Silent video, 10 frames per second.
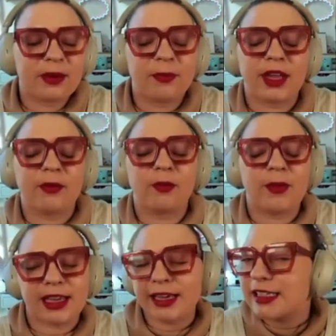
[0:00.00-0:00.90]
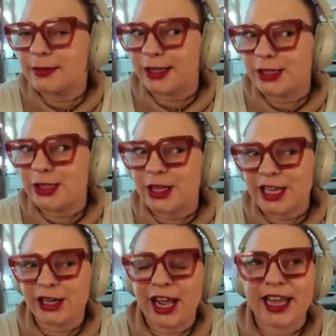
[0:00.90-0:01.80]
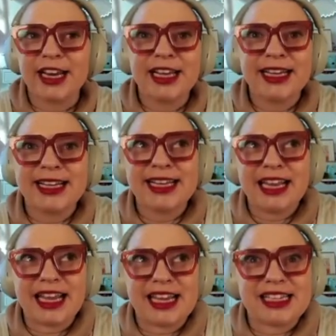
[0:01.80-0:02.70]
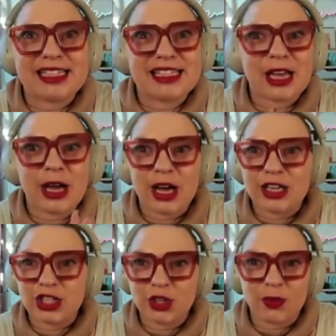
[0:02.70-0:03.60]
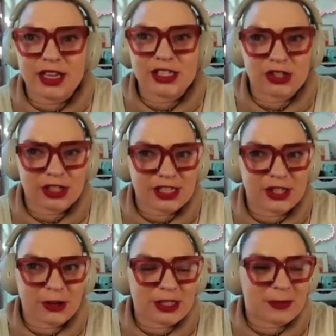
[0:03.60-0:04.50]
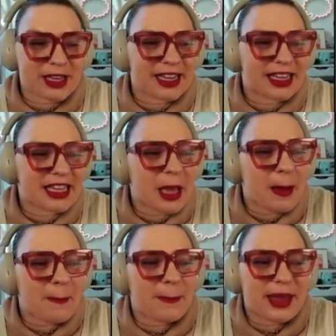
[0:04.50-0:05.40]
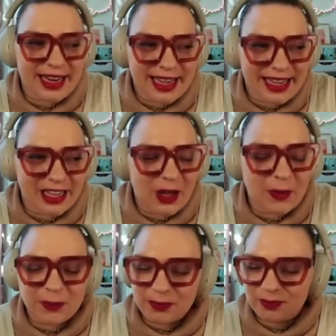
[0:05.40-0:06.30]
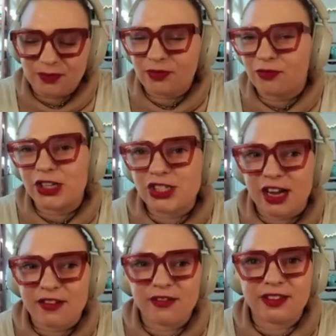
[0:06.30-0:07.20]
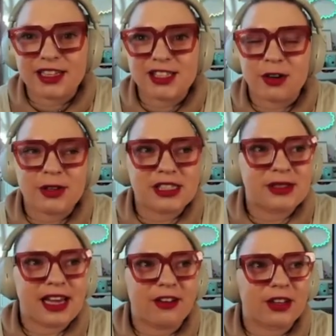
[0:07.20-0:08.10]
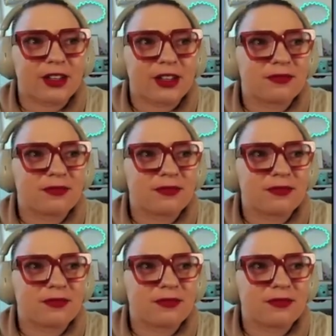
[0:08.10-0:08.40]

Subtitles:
But making experiences on the internet is a two-way street, so to speak. Meaning, first off, let's start with some sound.